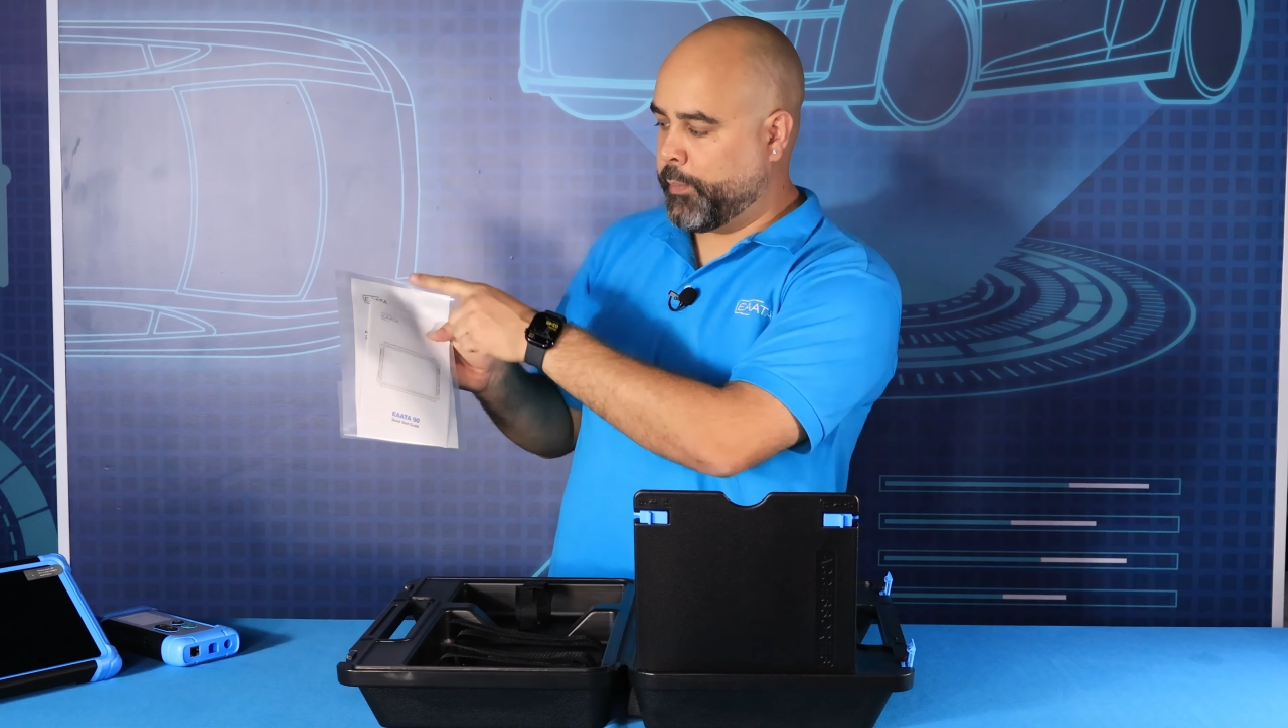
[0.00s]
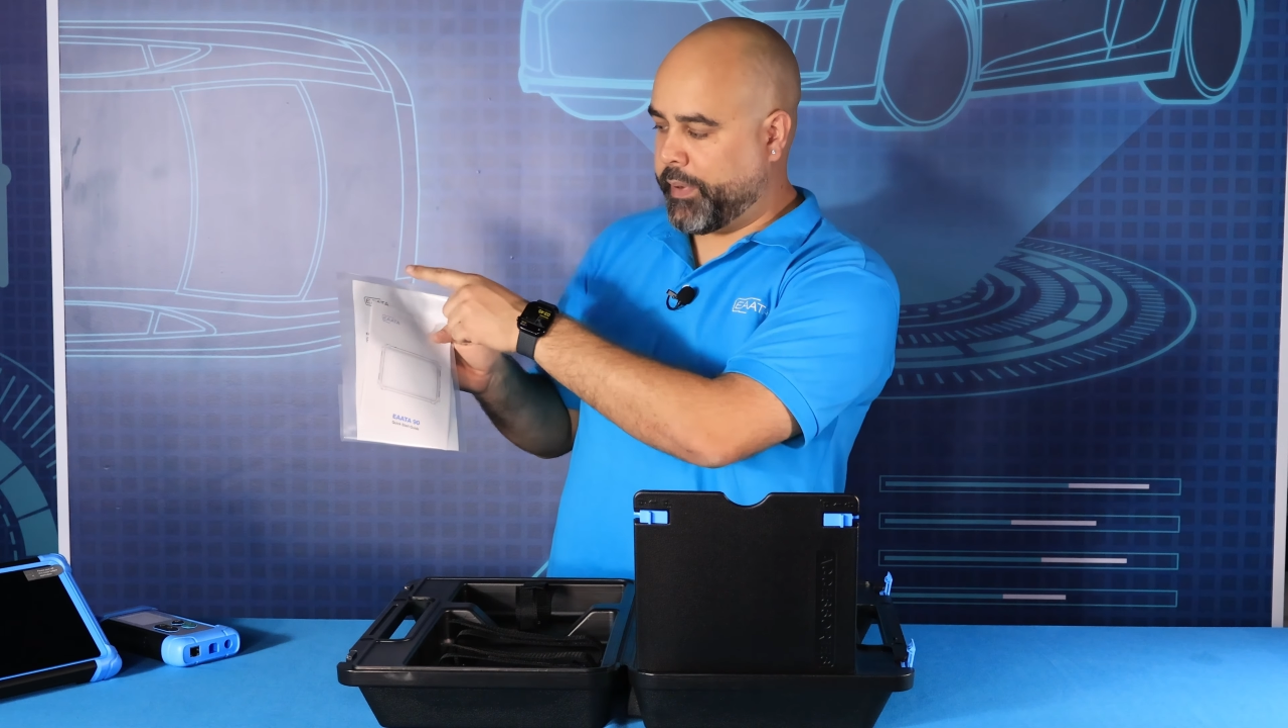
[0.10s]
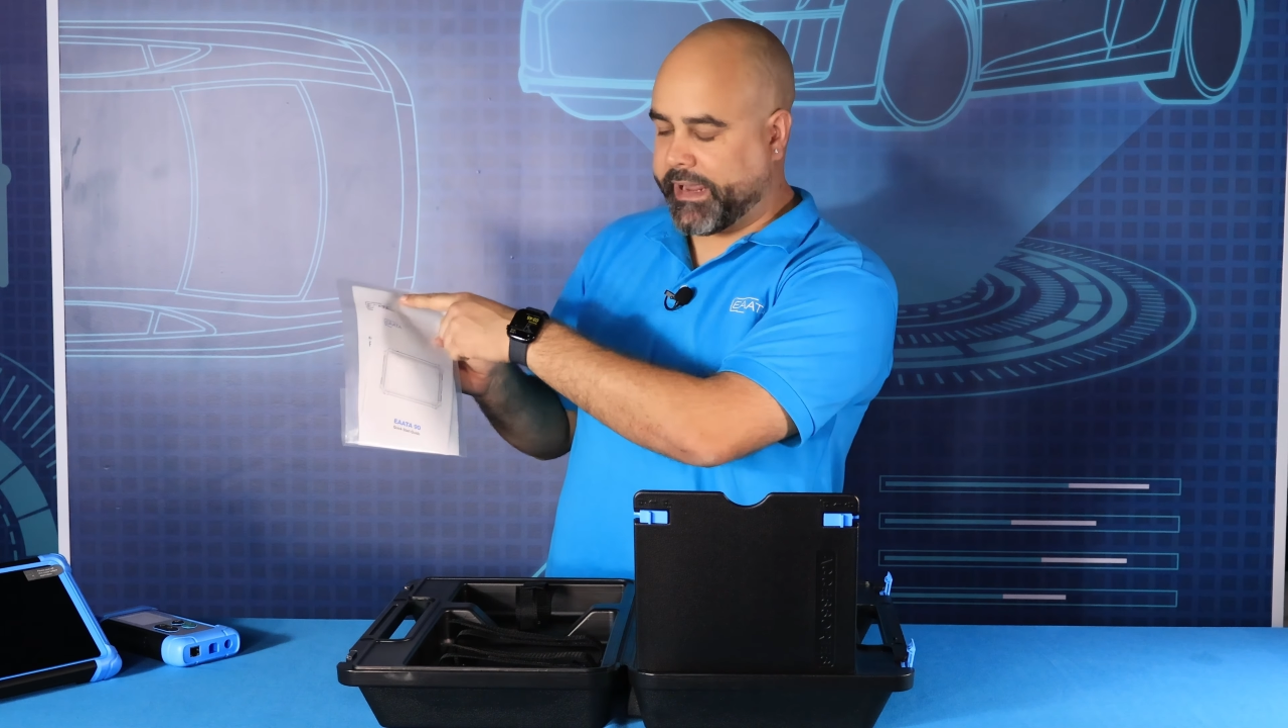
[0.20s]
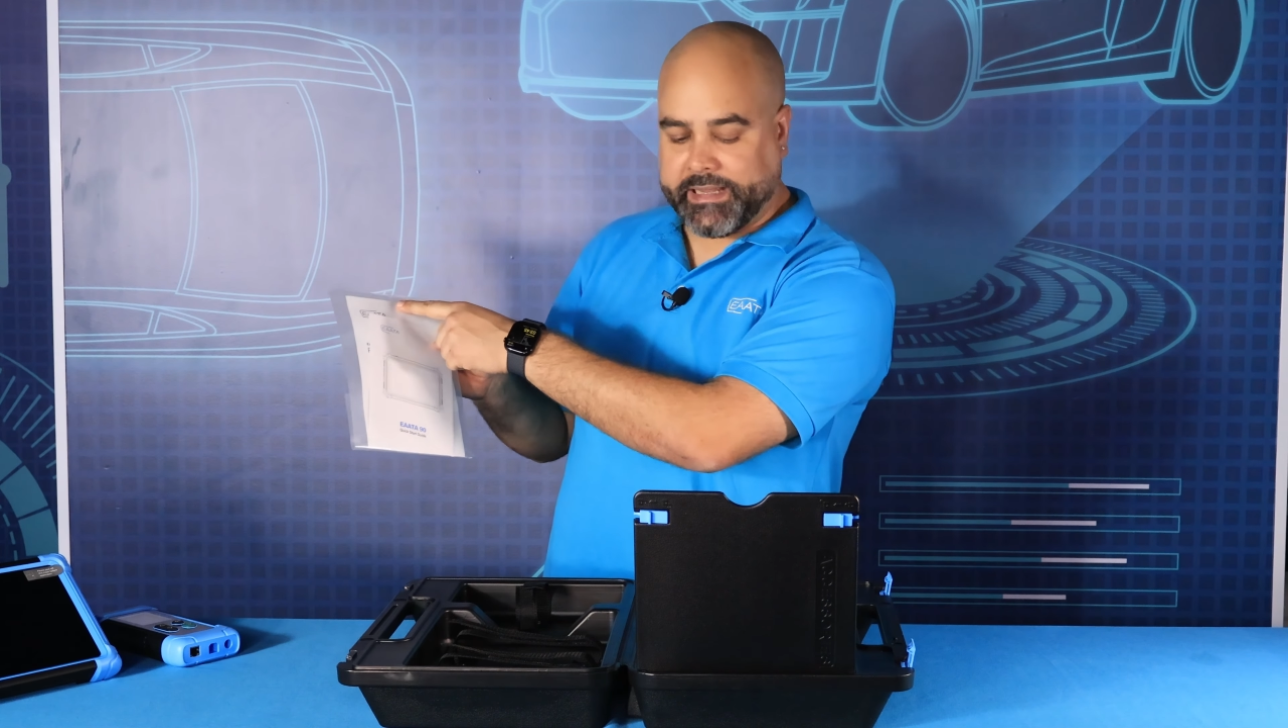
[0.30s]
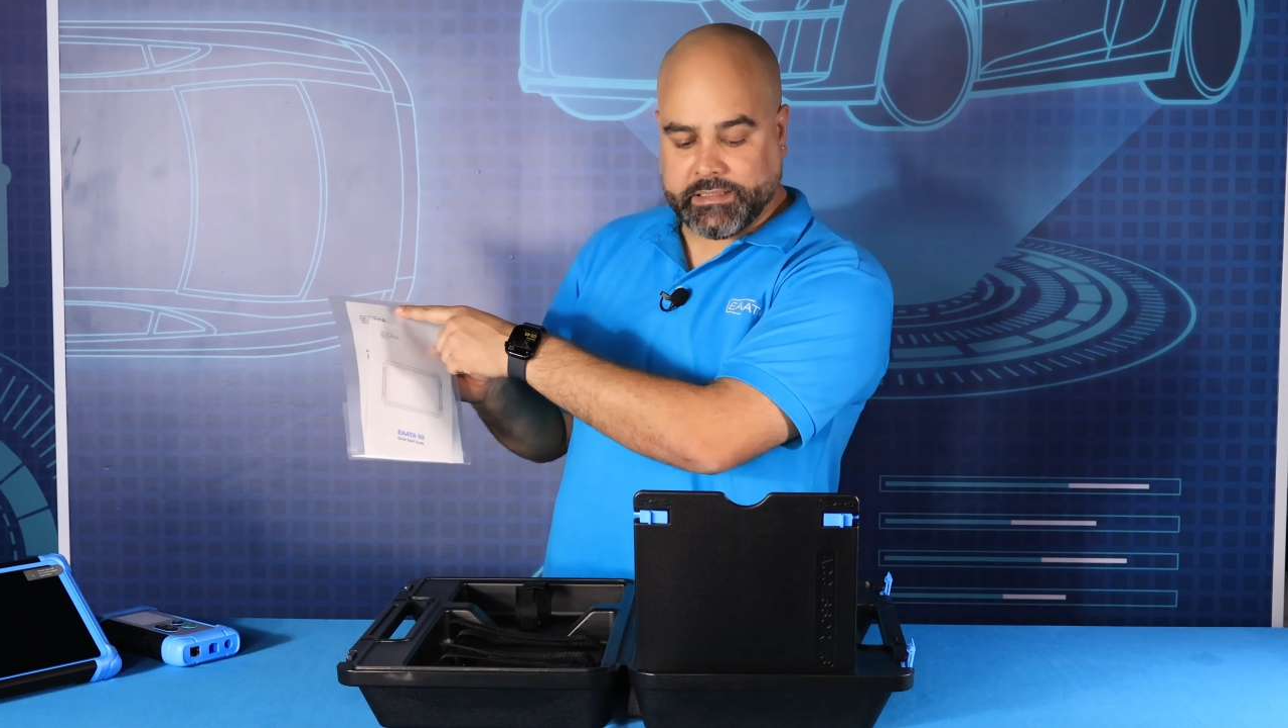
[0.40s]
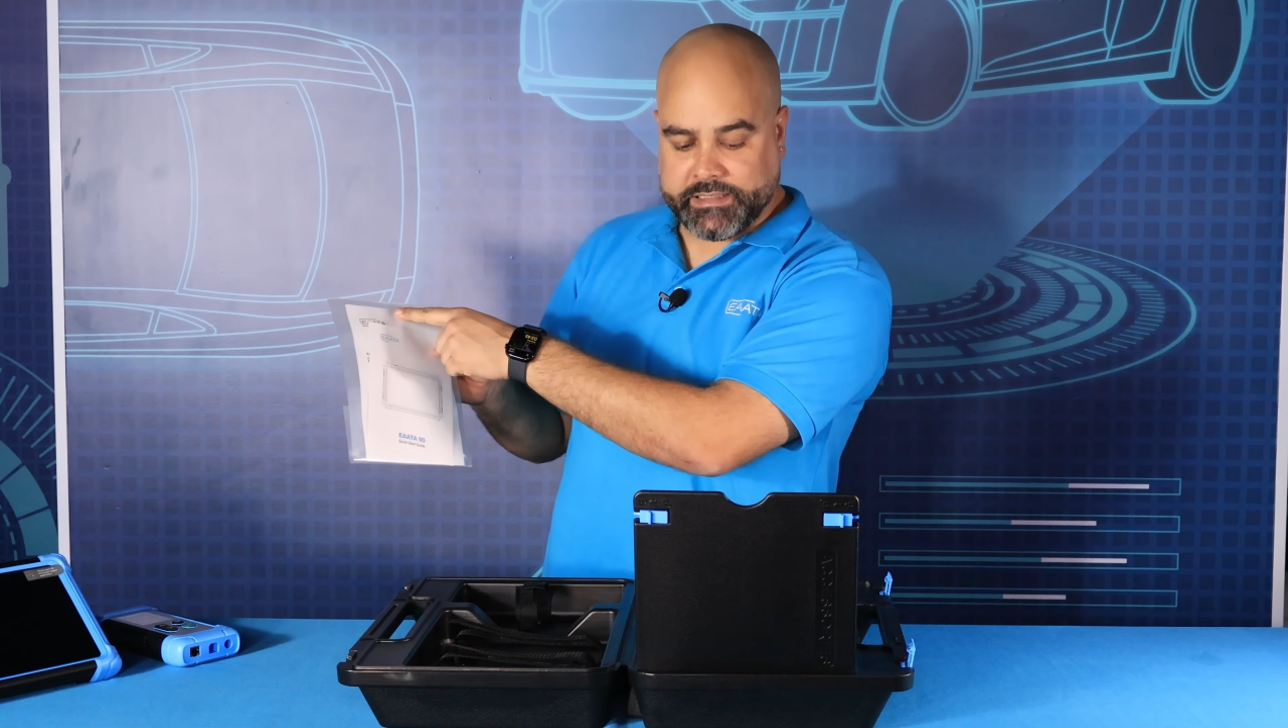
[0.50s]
packing